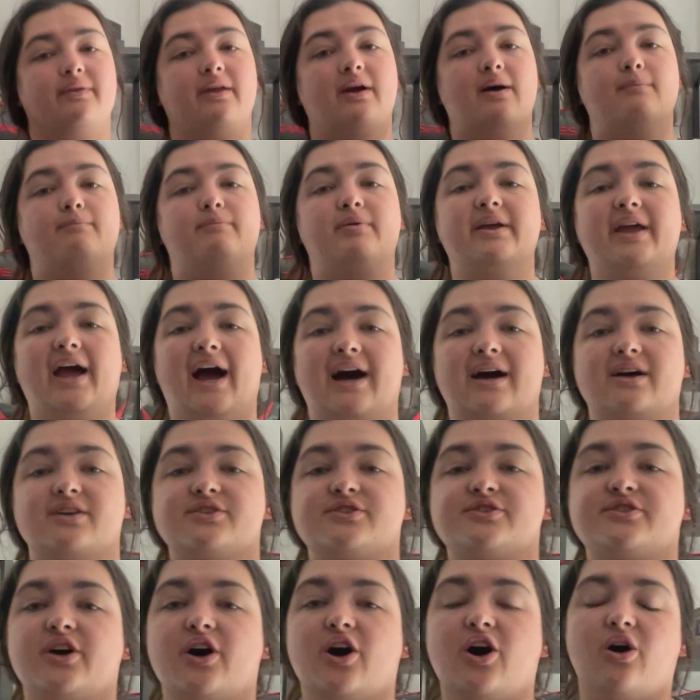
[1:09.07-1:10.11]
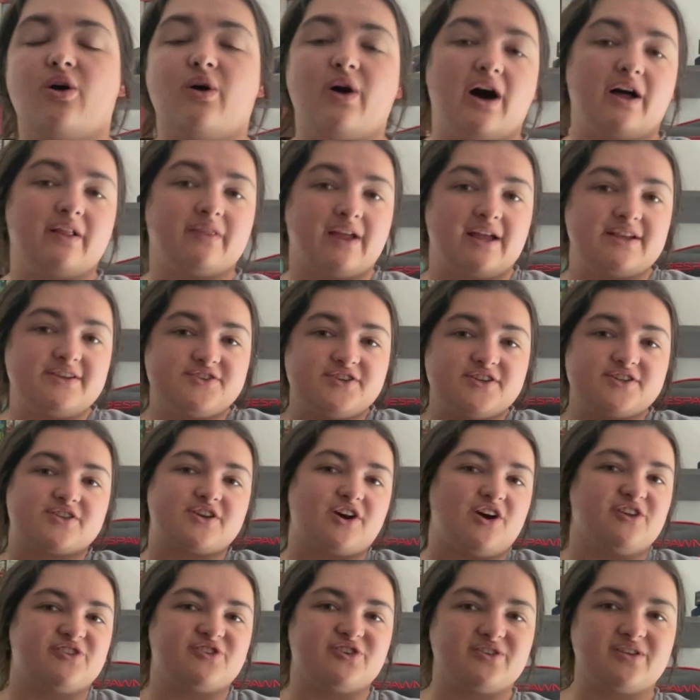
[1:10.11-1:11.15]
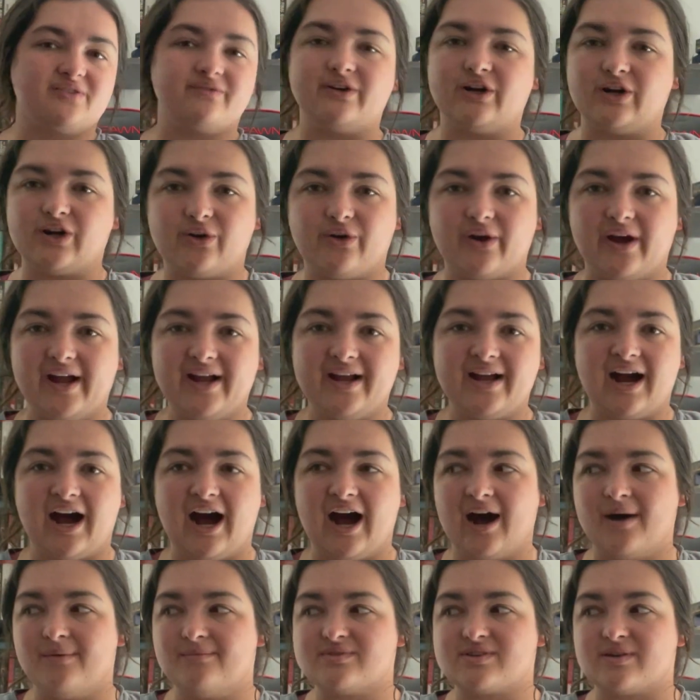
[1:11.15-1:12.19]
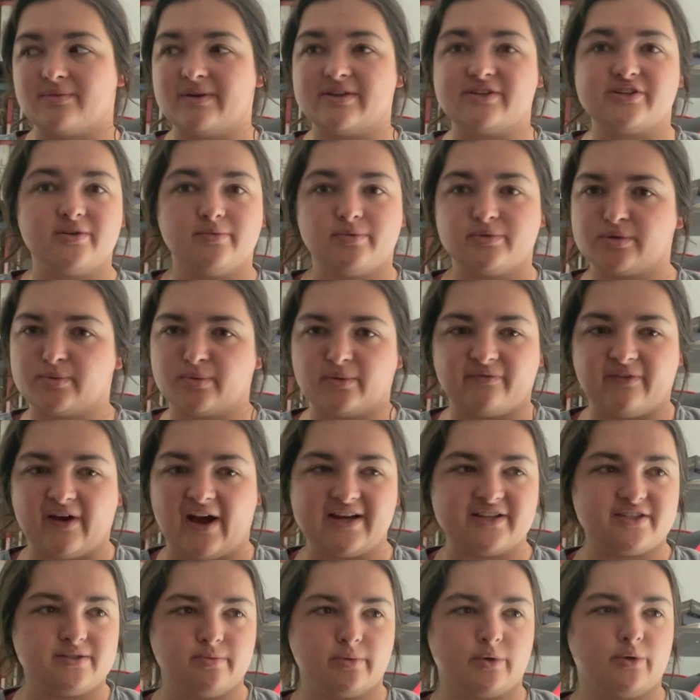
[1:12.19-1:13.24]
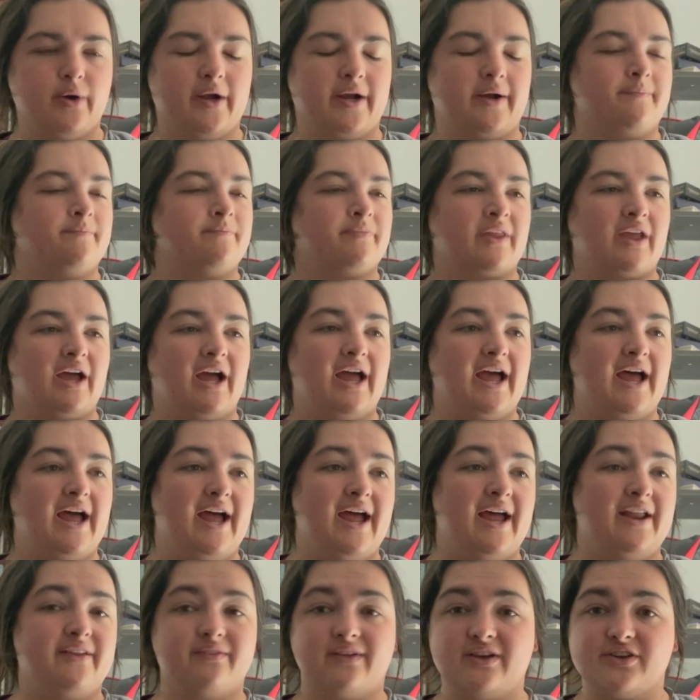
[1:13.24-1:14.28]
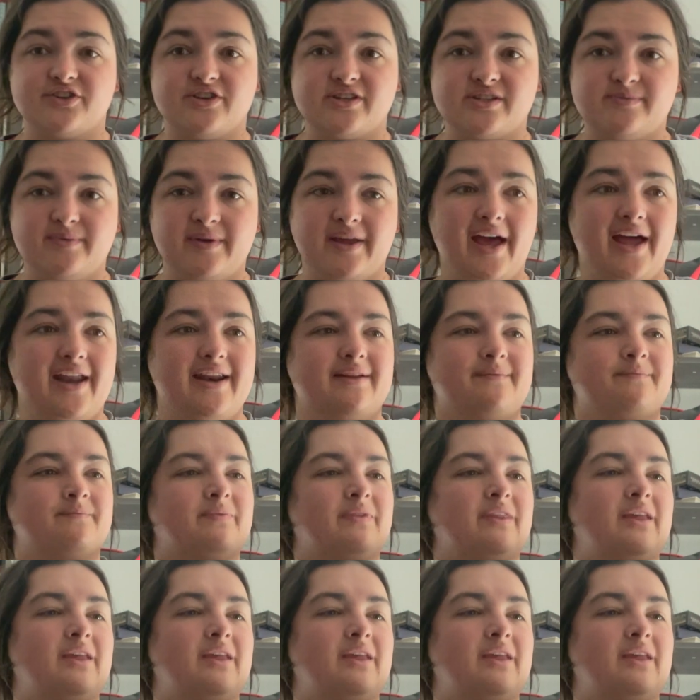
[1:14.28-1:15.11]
But yeah, so let's just go through them real quick. It's gonna be super, super fast, super quick. And let's just begin.